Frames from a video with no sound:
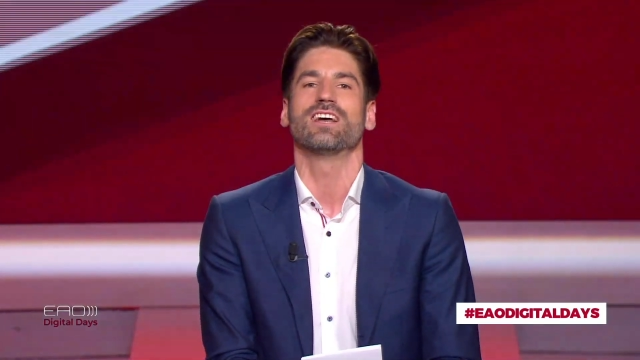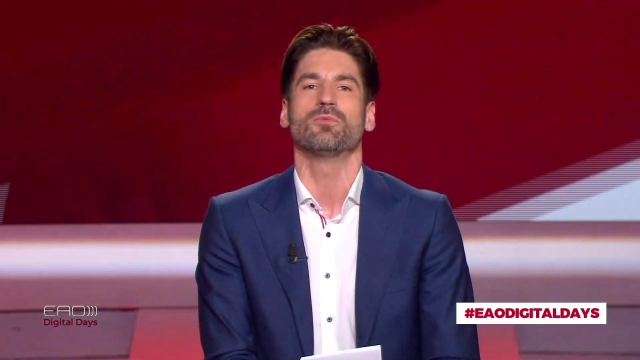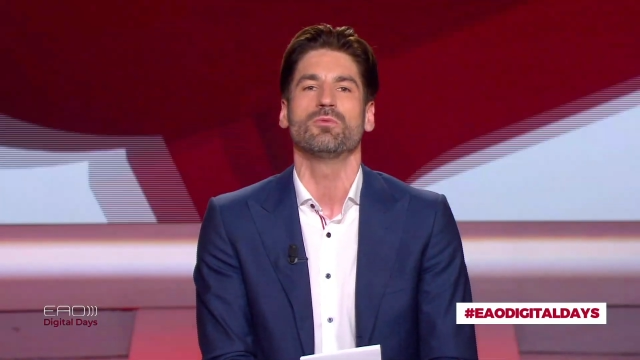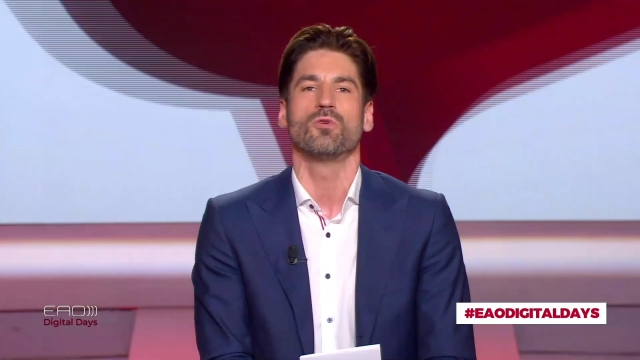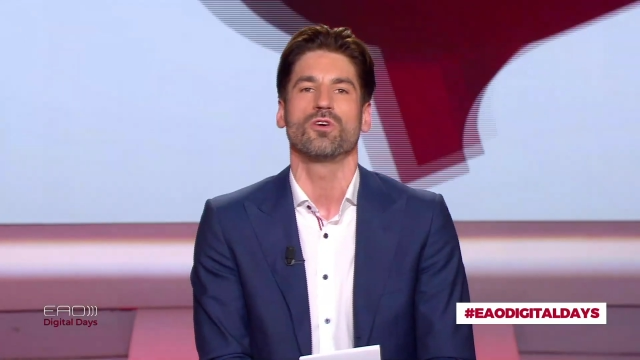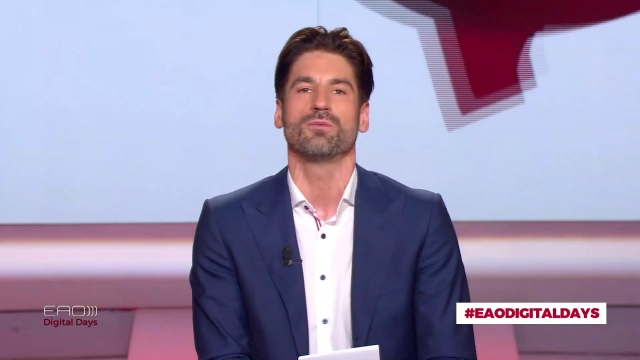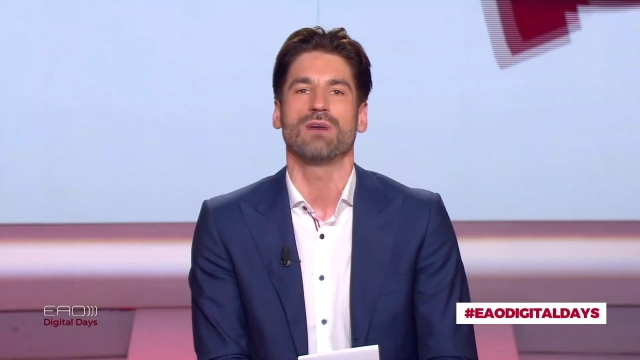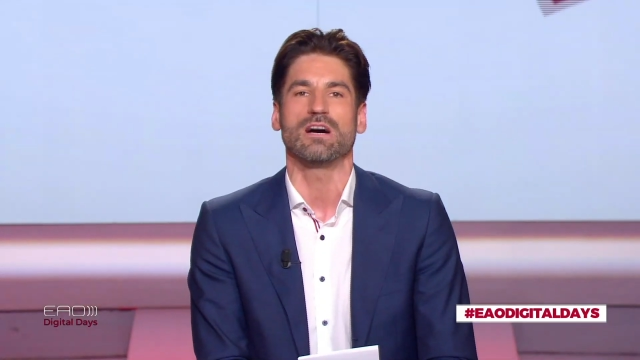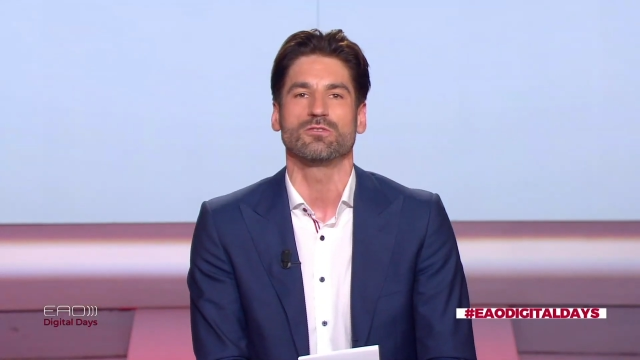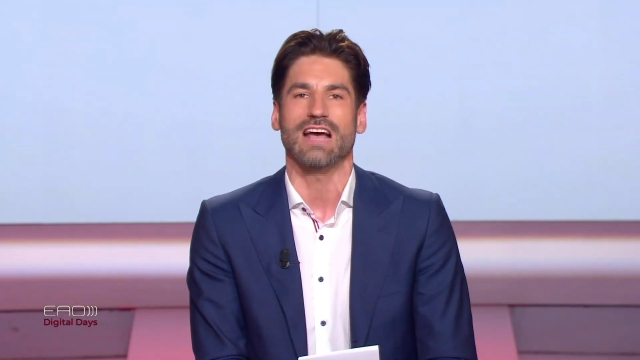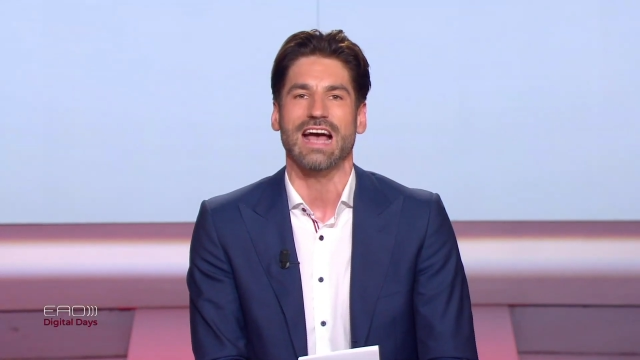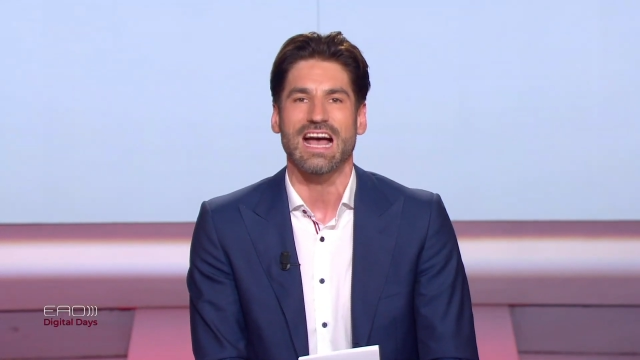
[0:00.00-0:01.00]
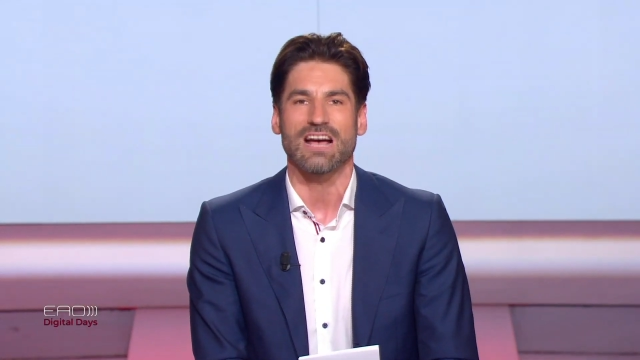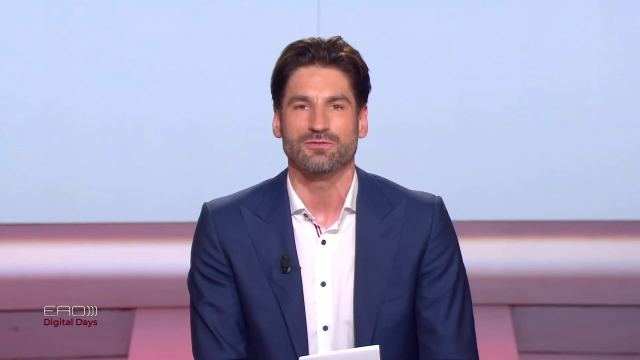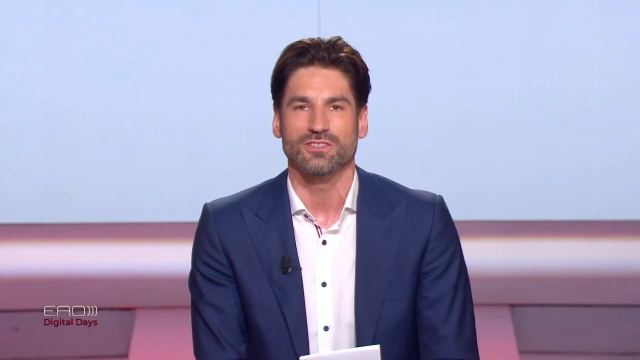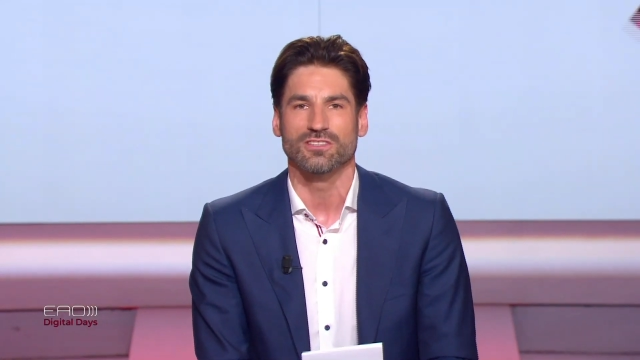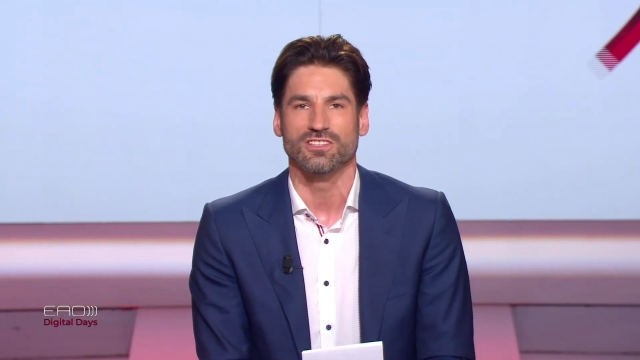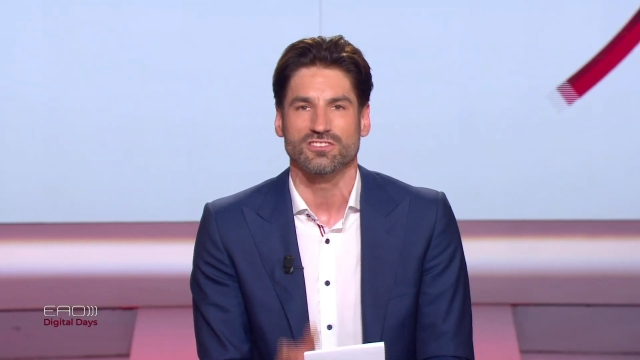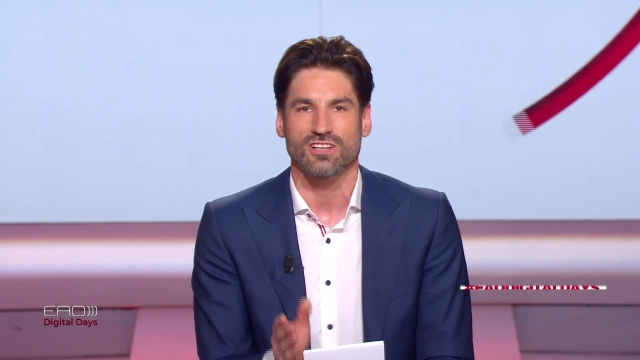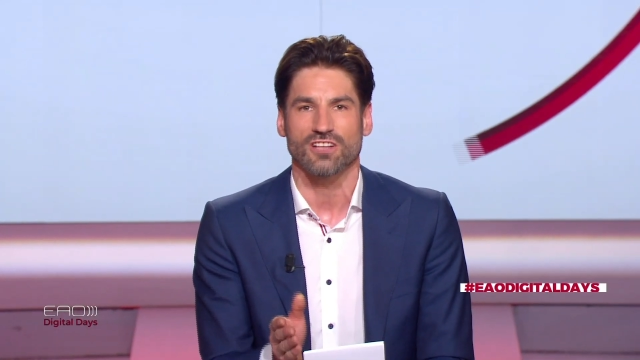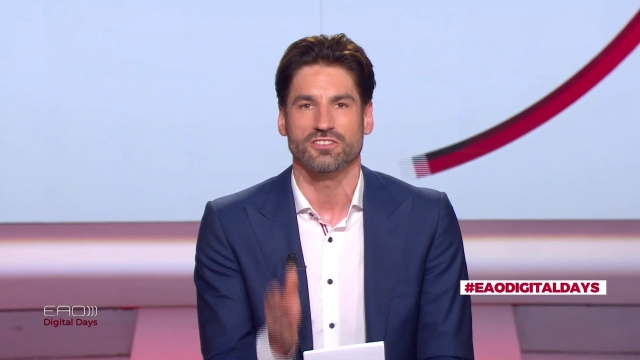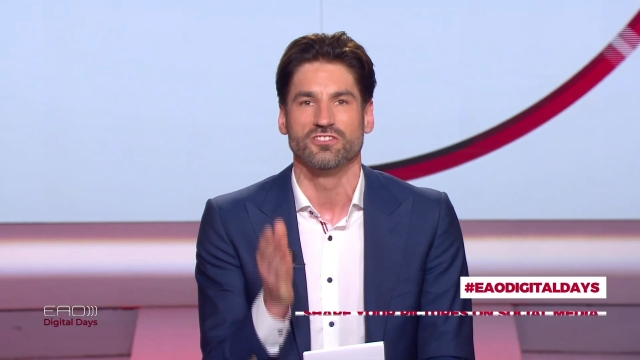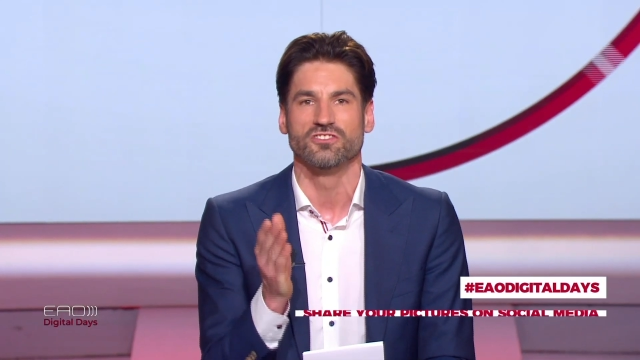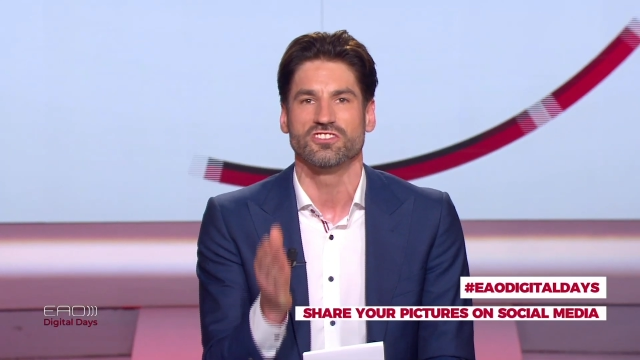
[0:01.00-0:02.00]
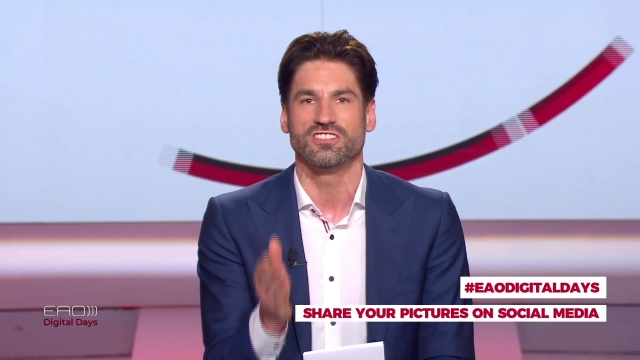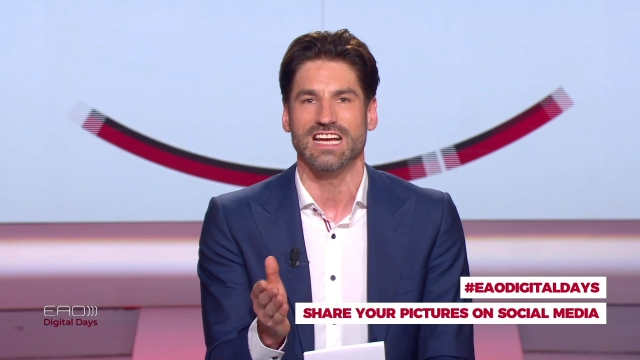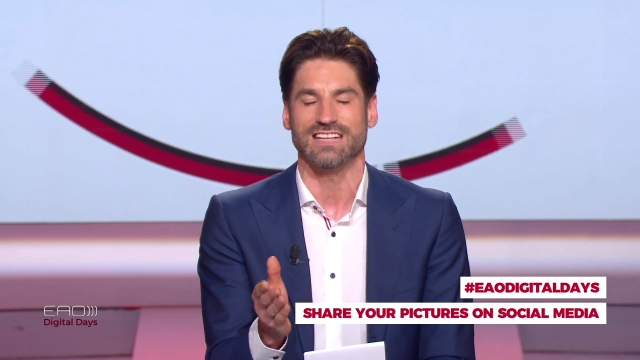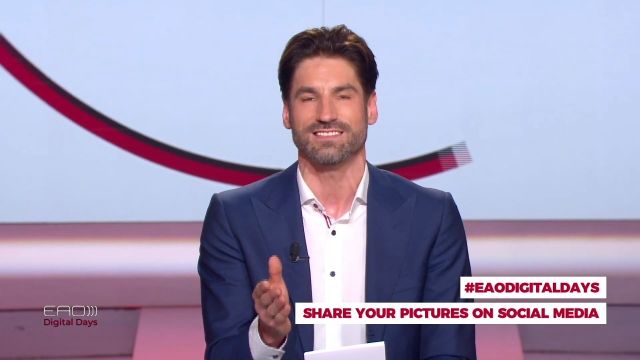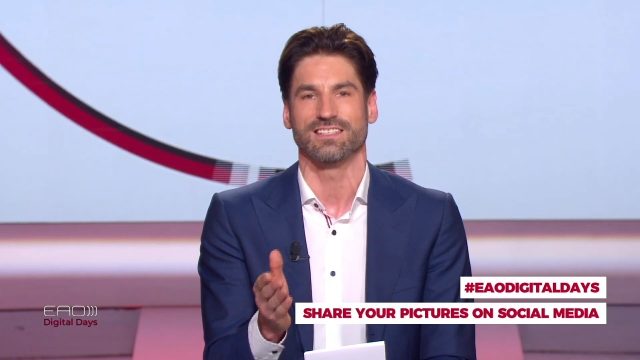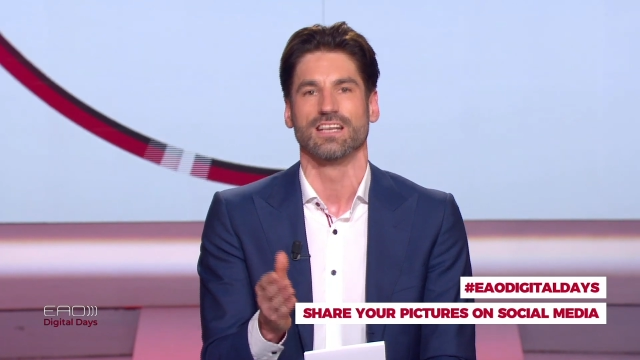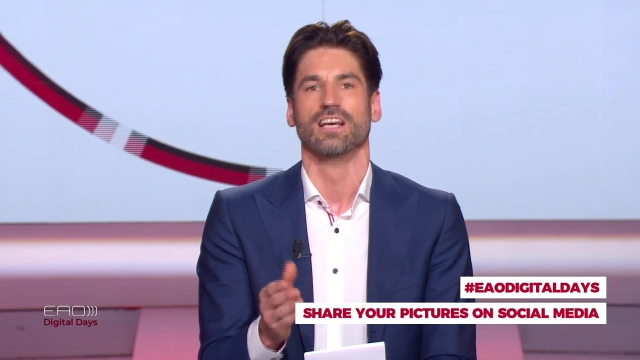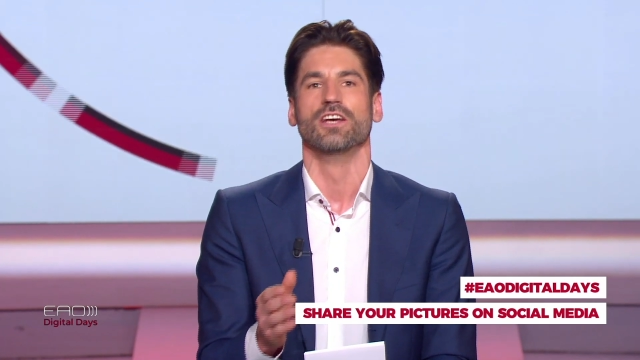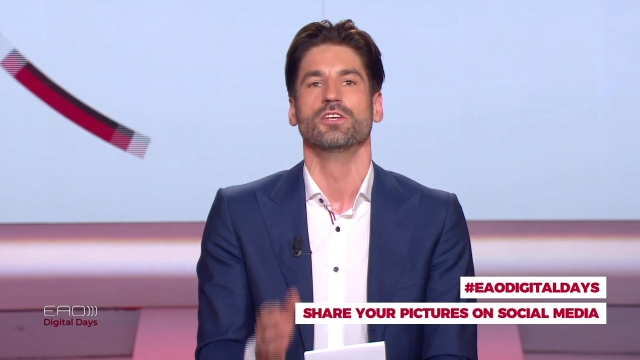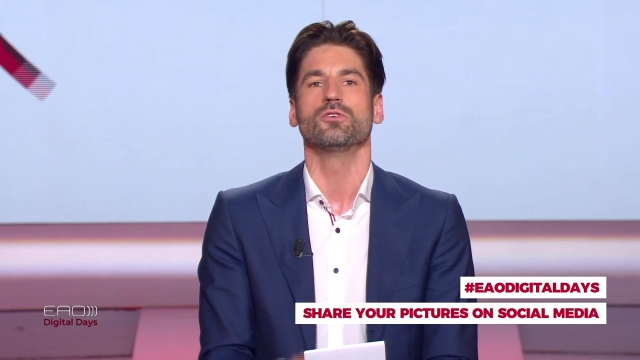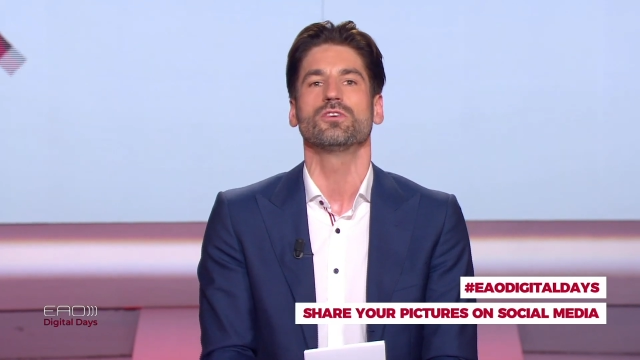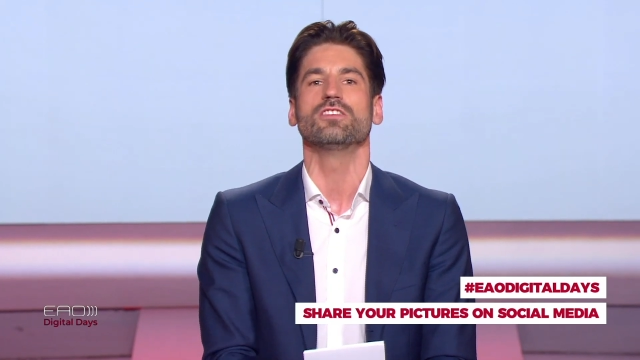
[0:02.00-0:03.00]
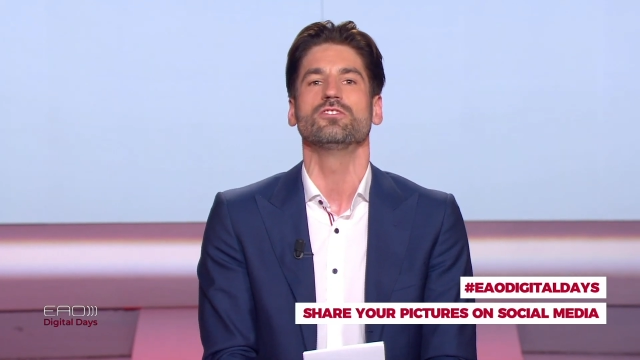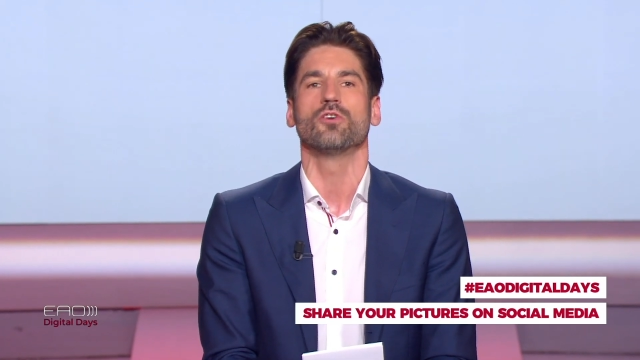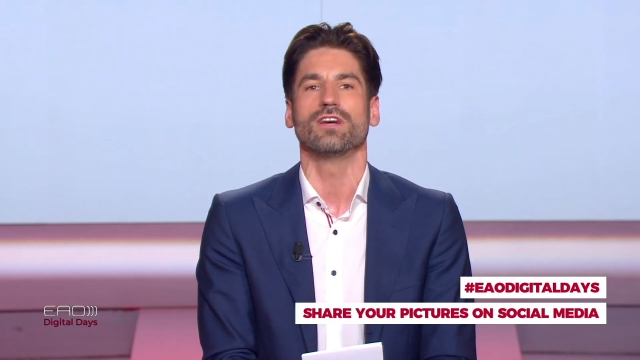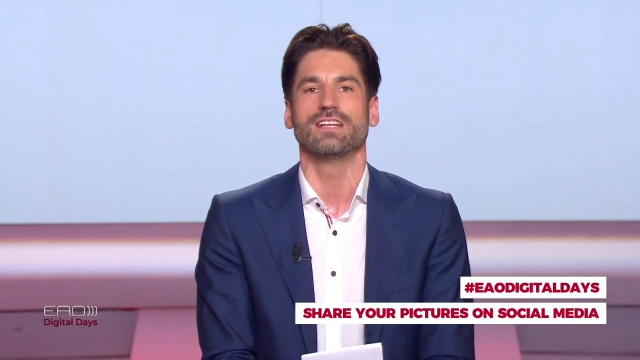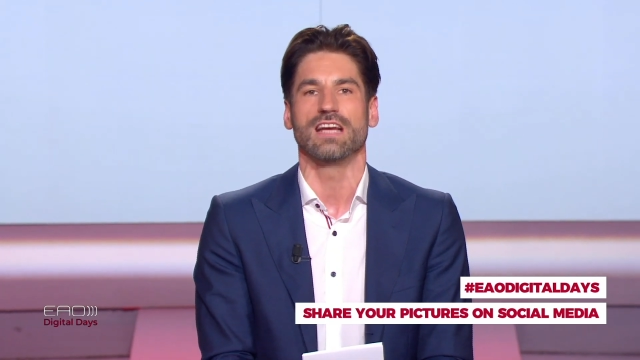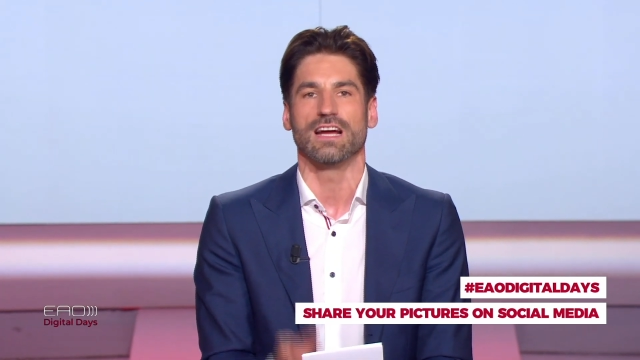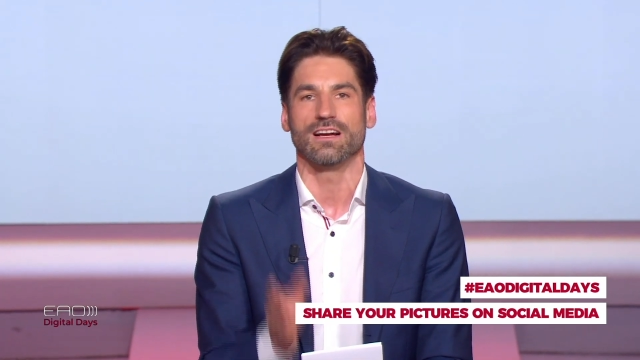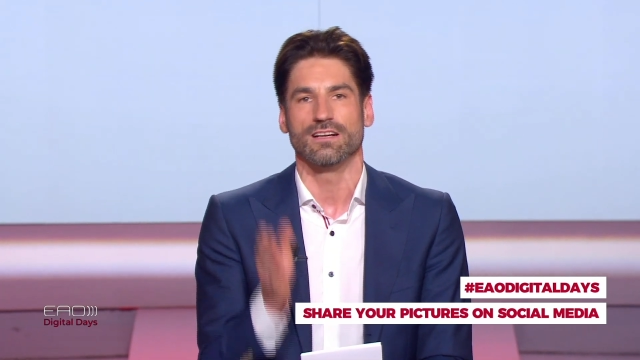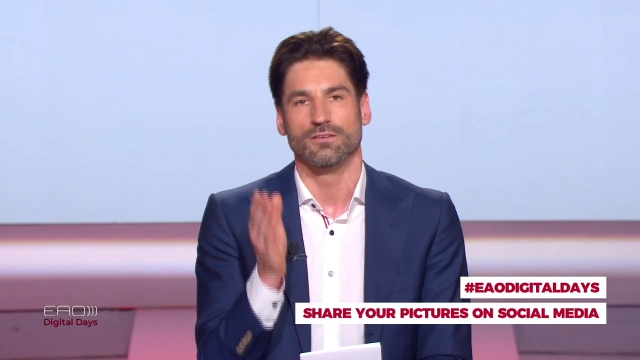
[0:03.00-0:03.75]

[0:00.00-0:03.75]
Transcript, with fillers: Me More About After Discussions chat, you can join there.